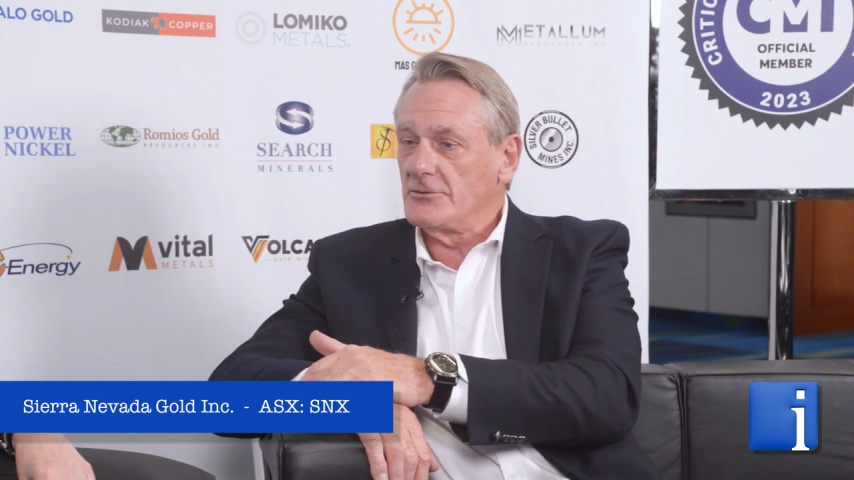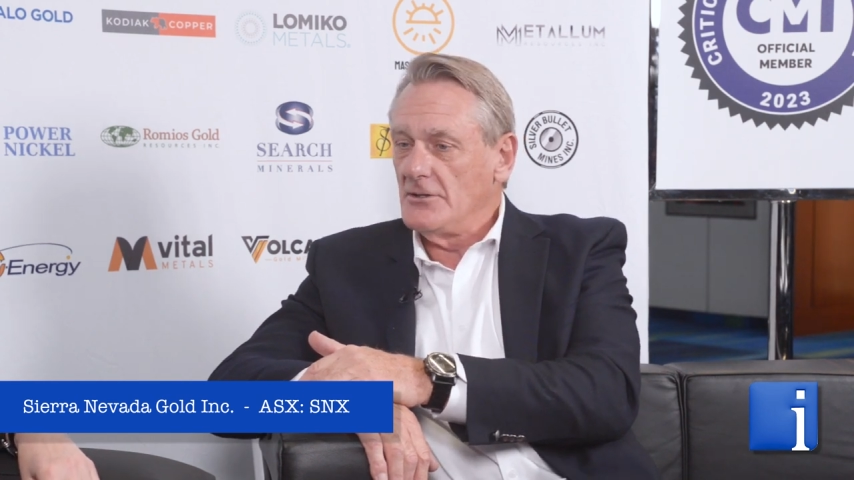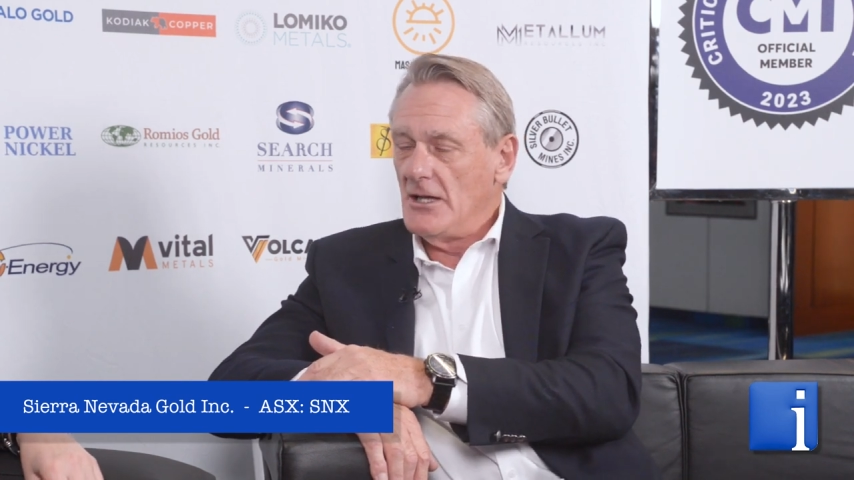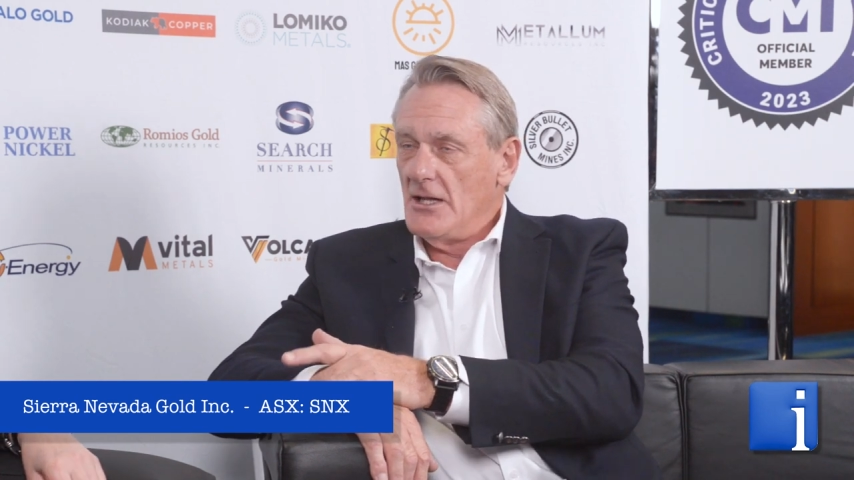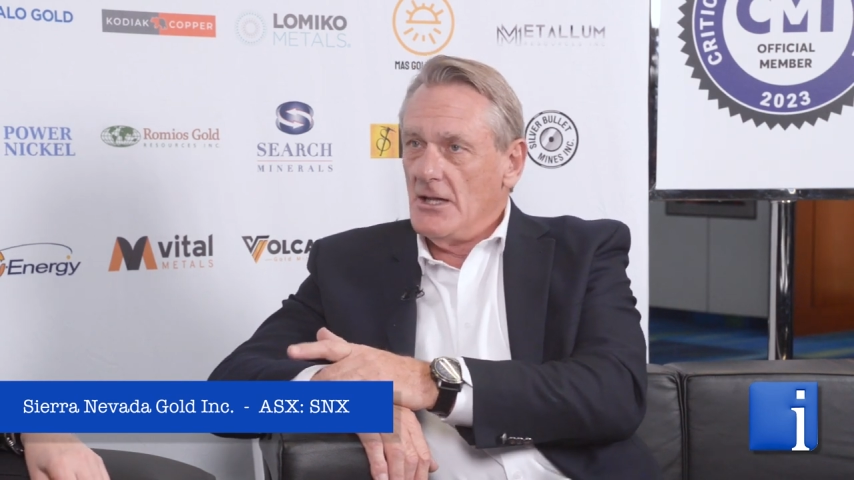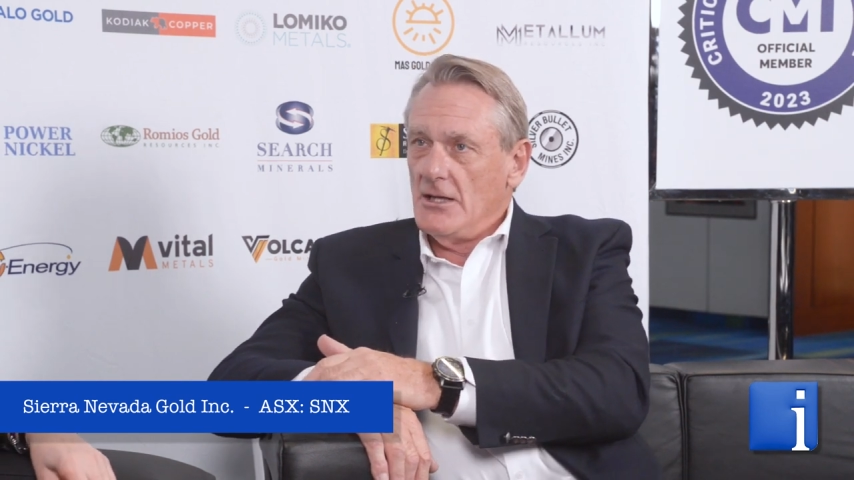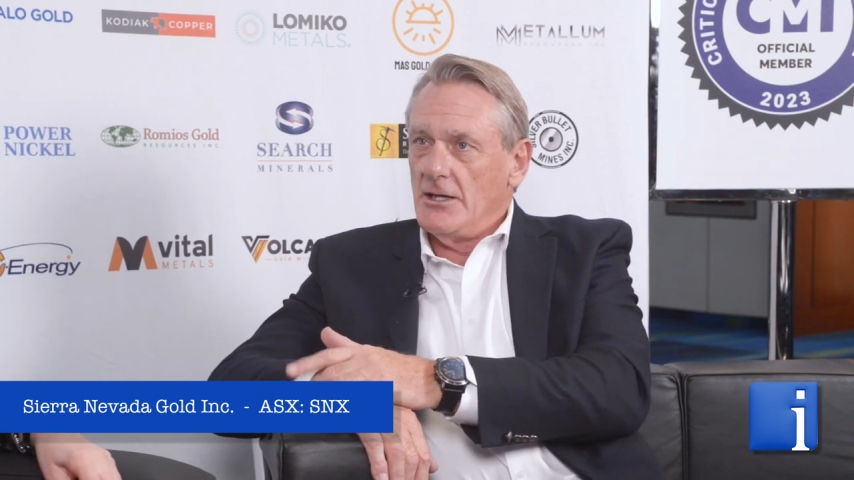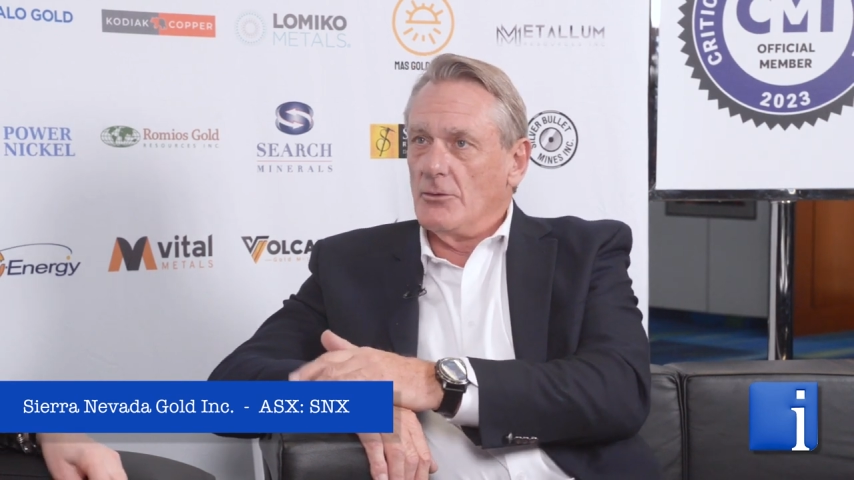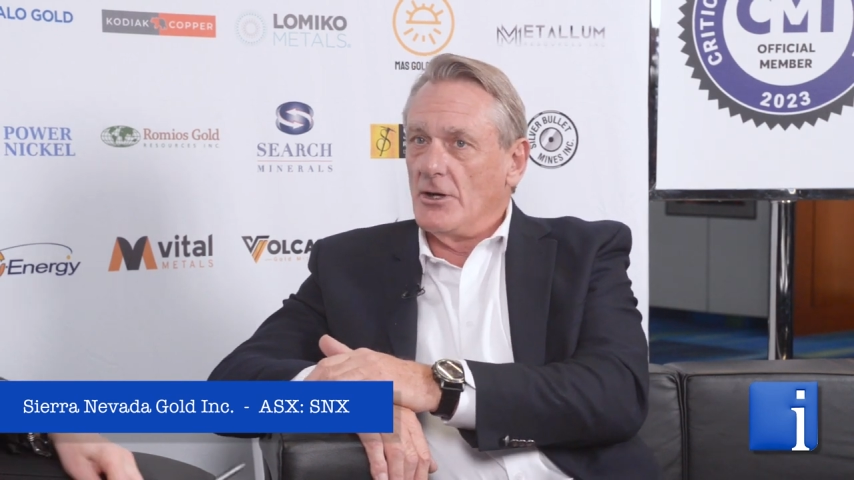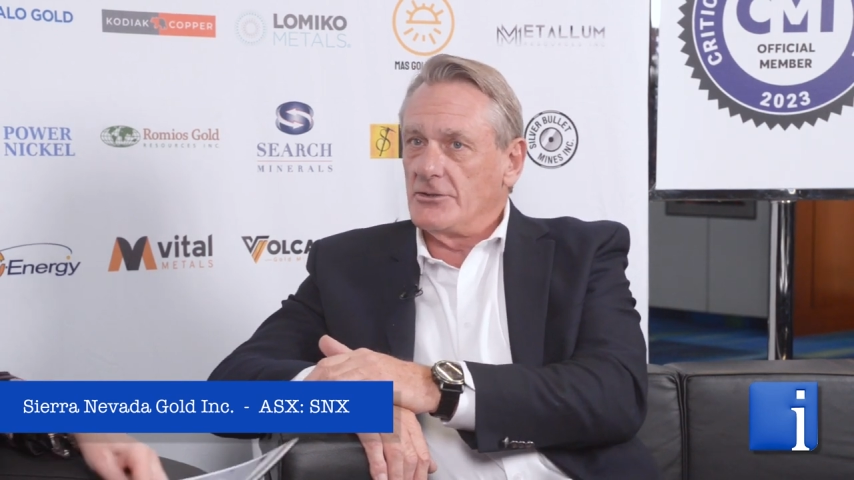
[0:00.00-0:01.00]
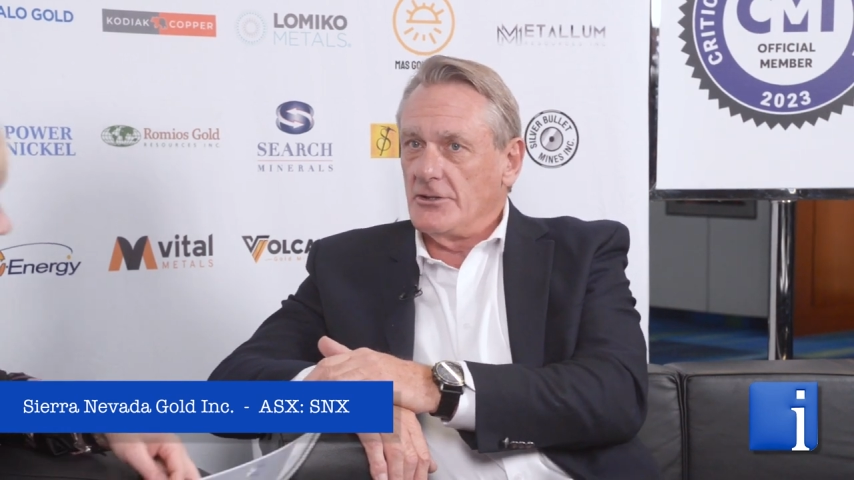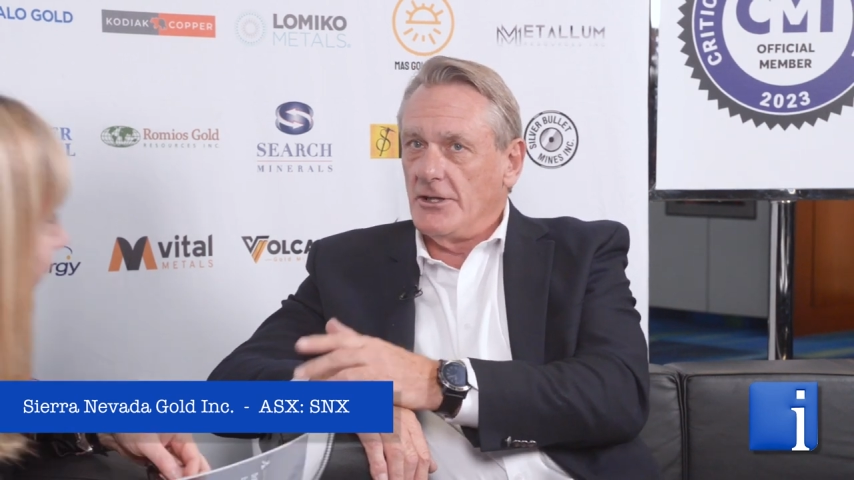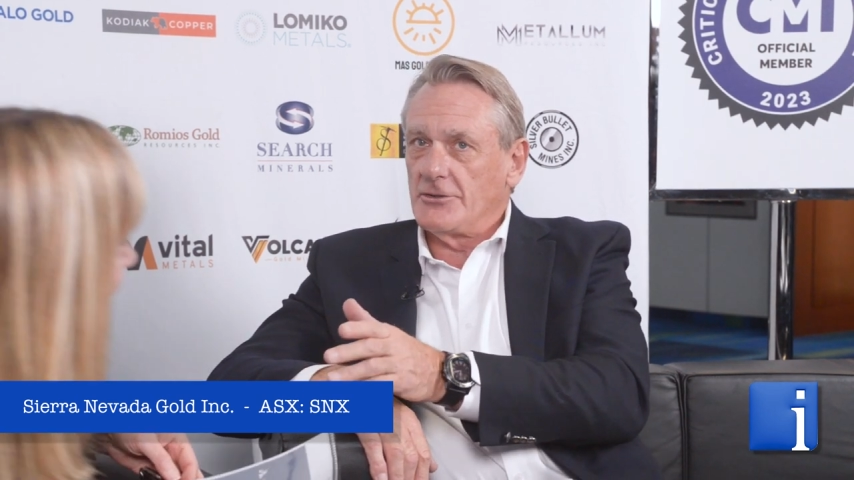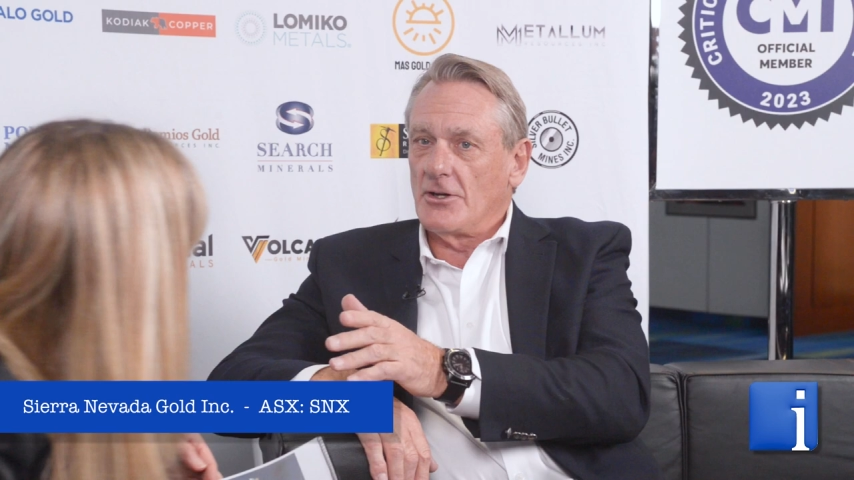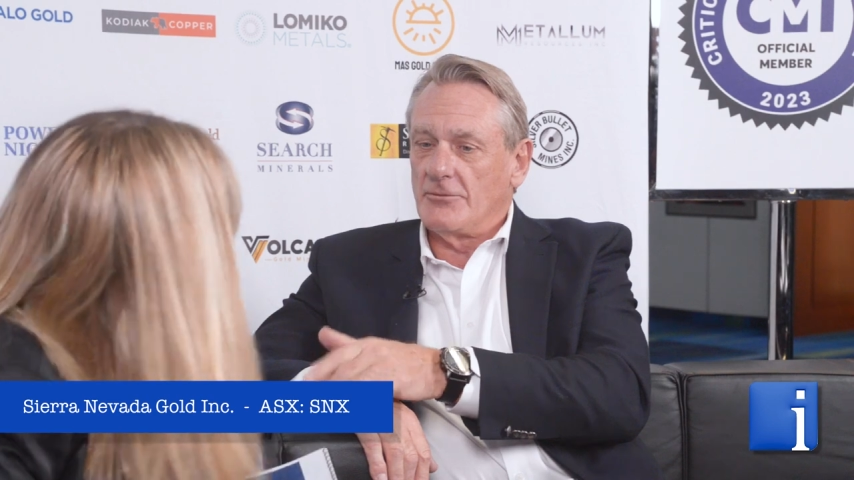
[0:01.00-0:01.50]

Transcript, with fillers: And in recent years,